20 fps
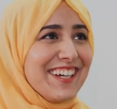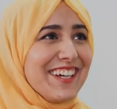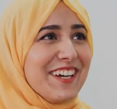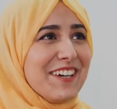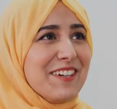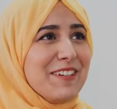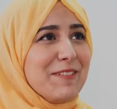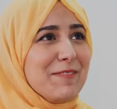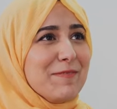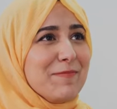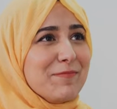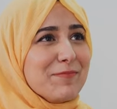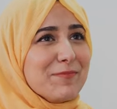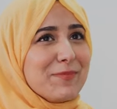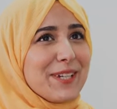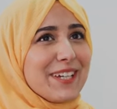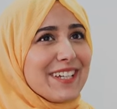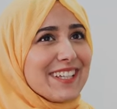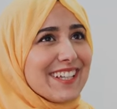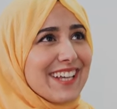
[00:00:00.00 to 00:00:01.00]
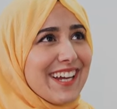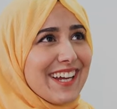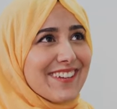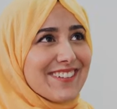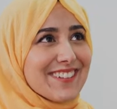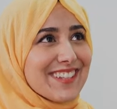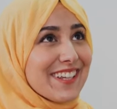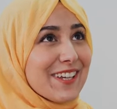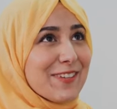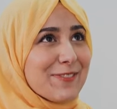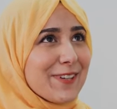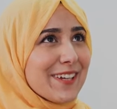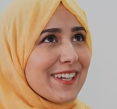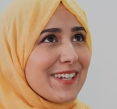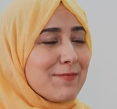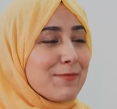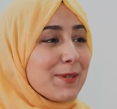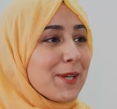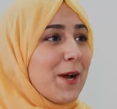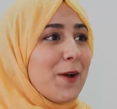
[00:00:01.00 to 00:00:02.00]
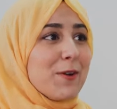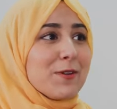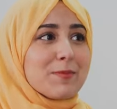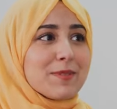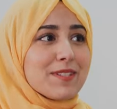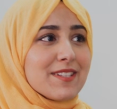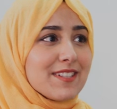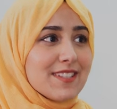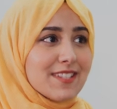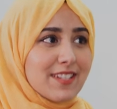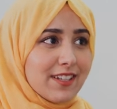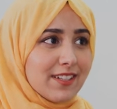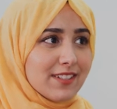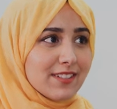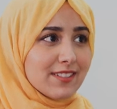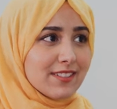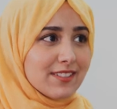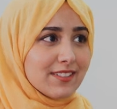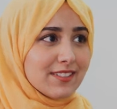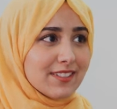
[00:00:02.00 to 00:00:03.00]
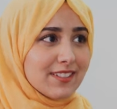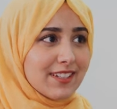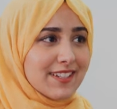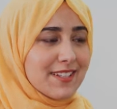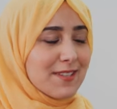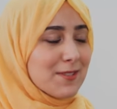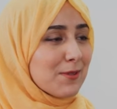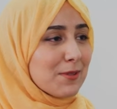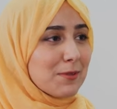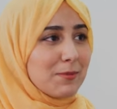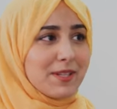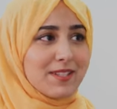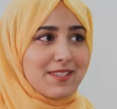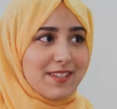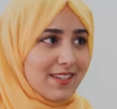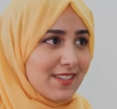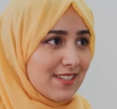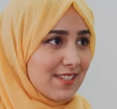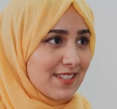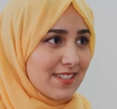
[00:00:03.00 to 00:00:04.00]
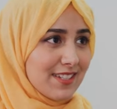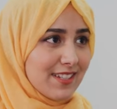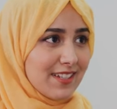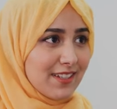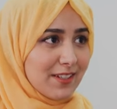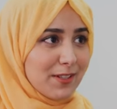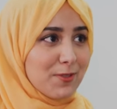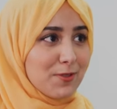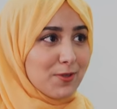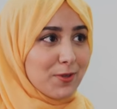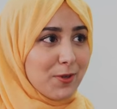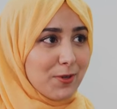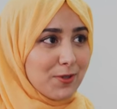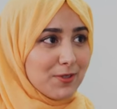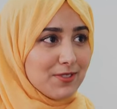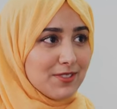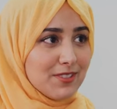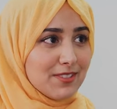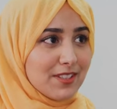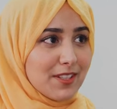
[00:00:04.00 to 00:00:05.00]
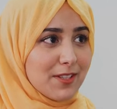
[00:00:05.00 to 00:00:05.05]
But I was like, if I can be 100% certain, because it's all about certainty and control,